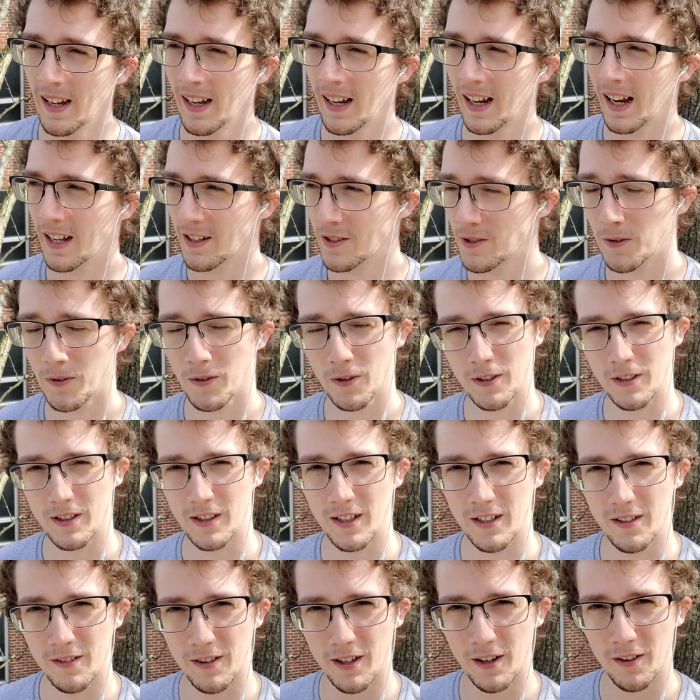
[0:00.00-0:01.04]
And so
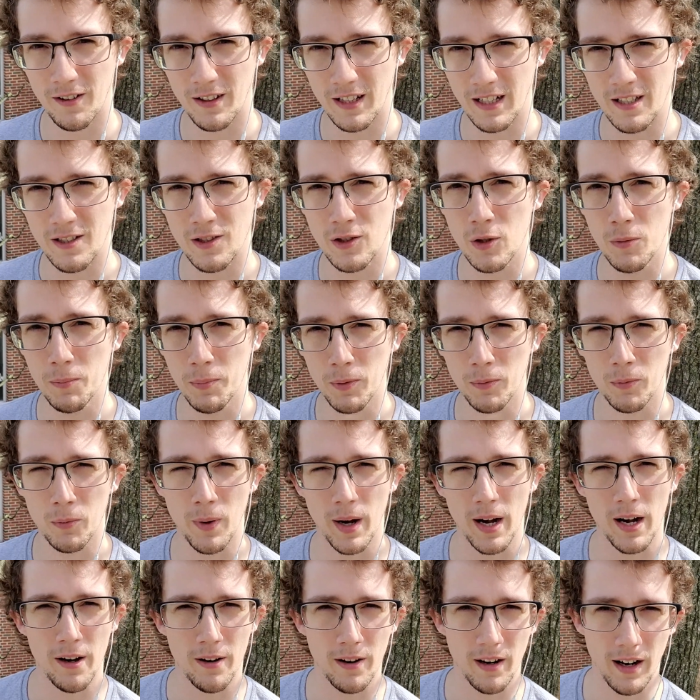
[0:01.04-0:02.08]
there are these super
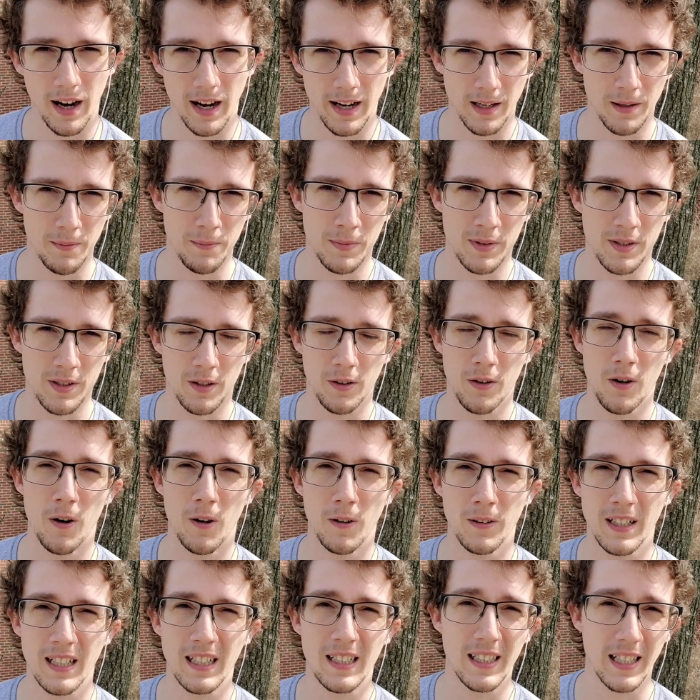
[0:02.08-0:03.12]
rare items. They're
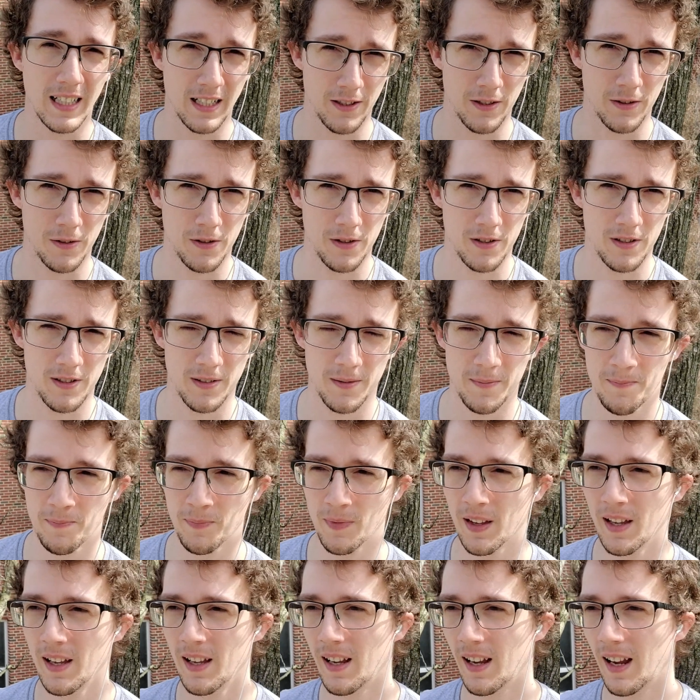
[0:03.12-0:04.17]
called Elixirs.
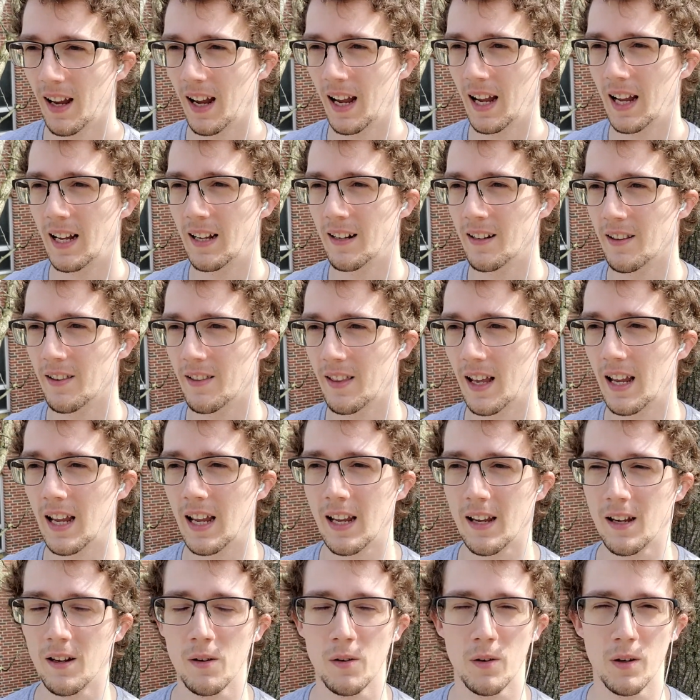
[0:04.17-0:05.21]
And
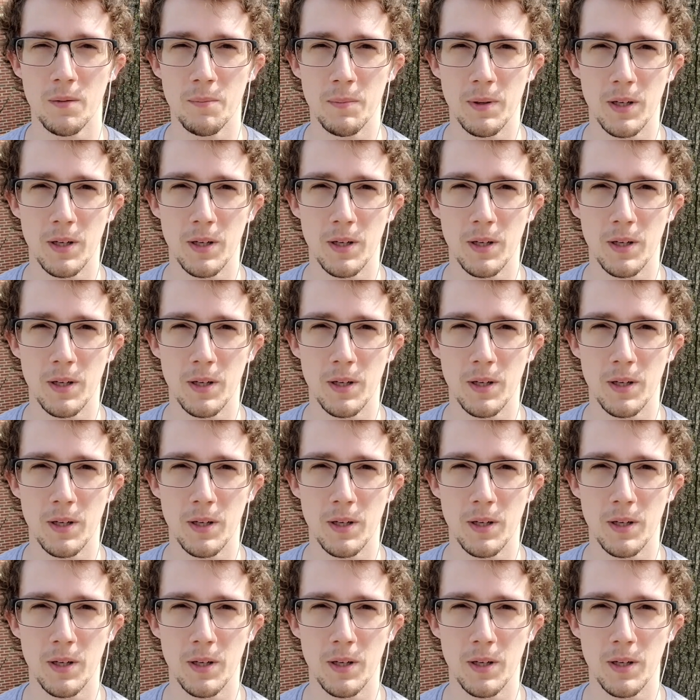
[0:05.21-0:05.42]
they can be